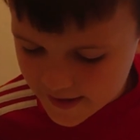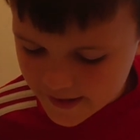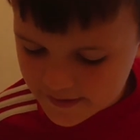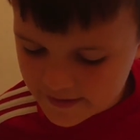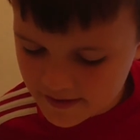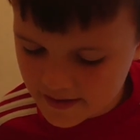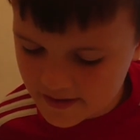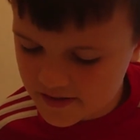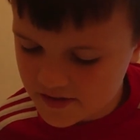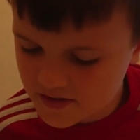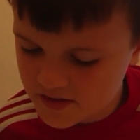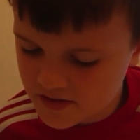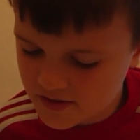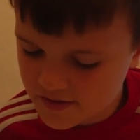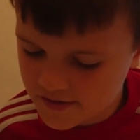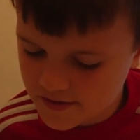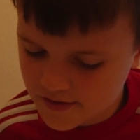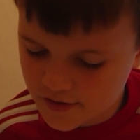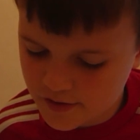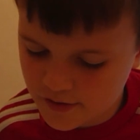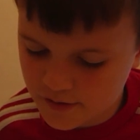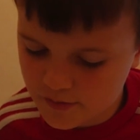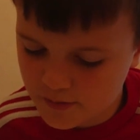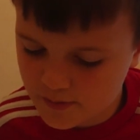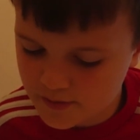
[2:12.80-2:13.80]
next
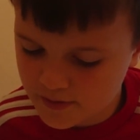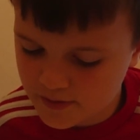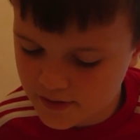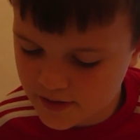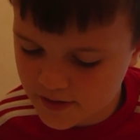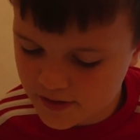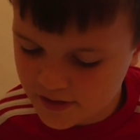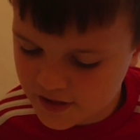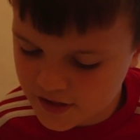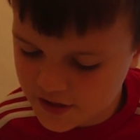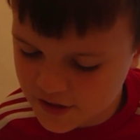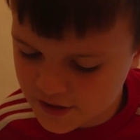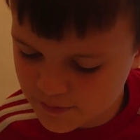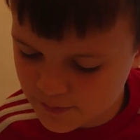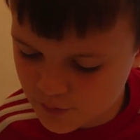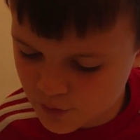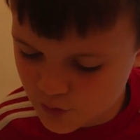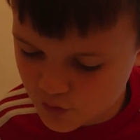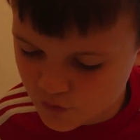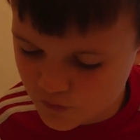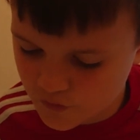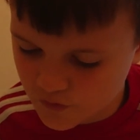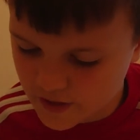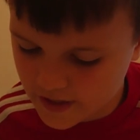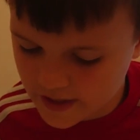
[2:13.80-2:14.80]
to a
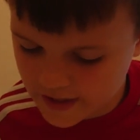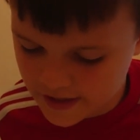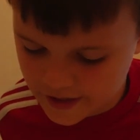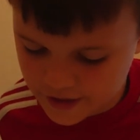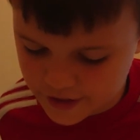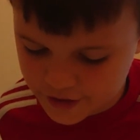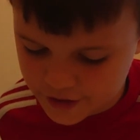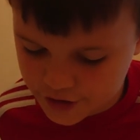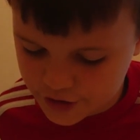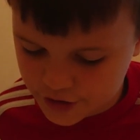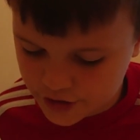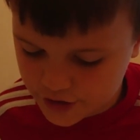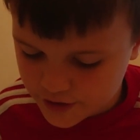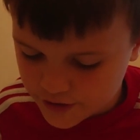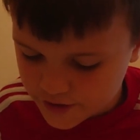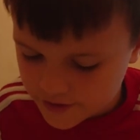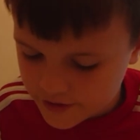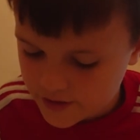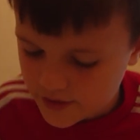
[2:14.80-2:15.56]
small village.